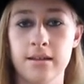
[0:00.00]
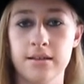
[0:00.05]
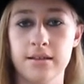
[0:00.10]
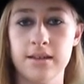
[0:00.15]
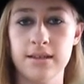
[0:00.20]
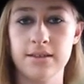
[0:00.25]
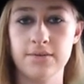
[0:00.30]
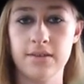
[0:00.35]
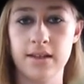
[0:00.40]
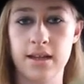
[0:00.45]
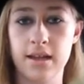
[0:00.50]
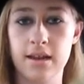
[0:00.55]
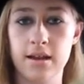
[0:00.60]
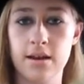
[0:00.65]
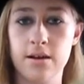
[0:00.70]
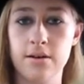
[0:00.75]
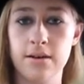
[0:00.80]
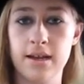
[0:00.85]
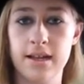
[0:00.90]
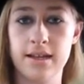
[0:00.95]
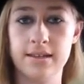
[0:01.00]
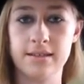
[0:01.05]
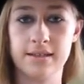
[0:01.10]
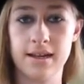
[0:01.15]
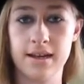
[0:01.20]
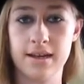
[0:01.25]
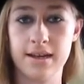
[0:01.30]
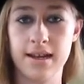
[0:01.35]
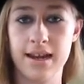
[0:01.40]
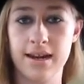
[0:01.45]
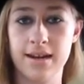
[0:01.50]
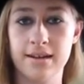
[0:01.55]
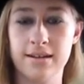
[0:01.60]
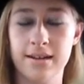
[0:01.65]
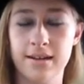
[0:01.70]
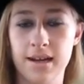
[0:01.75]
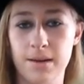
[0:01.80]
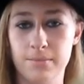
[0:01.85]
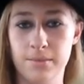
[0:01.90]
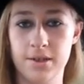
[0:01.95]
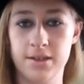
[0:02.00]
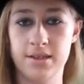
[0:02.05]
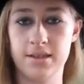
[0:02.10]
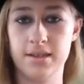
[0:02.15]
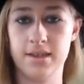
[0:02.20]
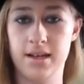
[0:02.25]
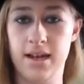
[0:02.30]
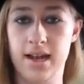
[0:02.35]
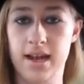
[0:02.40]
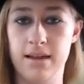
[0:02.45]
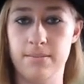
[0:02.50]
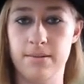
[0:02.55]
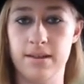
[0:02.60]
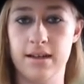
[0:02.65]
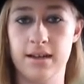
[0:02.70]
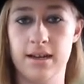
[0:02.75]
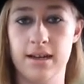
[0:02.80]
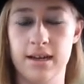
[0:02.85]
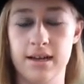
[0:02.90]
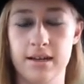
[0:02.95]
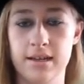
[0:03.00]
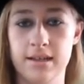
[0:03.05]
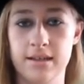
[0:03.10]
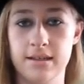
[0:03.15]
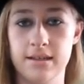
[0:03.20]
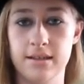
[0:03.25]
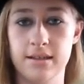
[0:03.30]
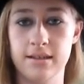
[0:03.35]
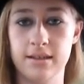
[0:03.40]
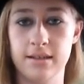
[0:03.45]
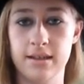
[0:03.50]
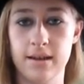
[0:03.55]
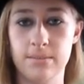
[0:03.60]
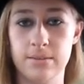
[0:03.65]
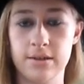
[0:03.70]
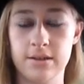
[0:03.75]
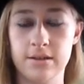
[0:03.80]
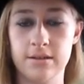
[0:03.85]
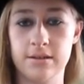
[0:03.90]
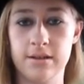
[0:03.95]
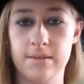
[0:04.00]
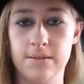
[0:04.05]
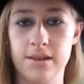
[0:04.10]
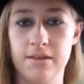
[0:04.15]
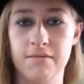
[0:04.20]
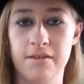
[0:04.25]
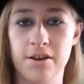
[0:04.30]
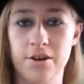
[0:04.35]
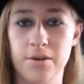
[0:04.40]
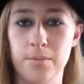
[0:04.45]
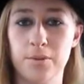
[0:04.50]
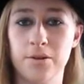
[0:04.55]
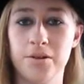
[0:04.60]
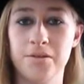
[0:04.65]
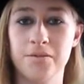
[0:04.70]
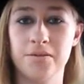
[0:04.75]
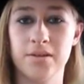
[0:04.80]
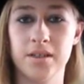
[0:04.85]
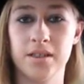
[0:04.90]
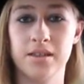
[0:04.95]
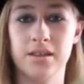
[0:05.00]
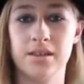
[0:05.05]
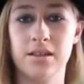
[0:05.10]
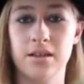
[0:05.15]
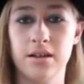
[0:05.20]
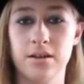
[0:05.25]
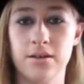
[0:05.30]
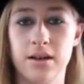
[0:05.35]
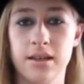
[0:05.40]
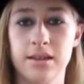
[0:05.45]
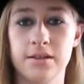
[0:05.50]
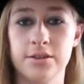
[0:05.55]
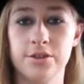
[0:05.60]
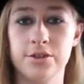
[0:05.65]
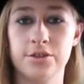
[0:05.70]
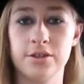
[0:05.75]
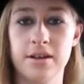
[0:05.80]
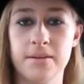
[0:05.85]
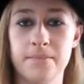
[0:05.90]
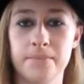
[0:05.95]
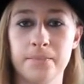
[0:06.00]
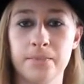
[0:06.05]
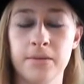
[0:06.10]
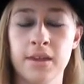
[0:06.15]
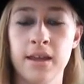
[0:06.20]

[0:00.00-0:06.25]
This video is dedicated to numbers today because numbers are something very important for us to know on this trip.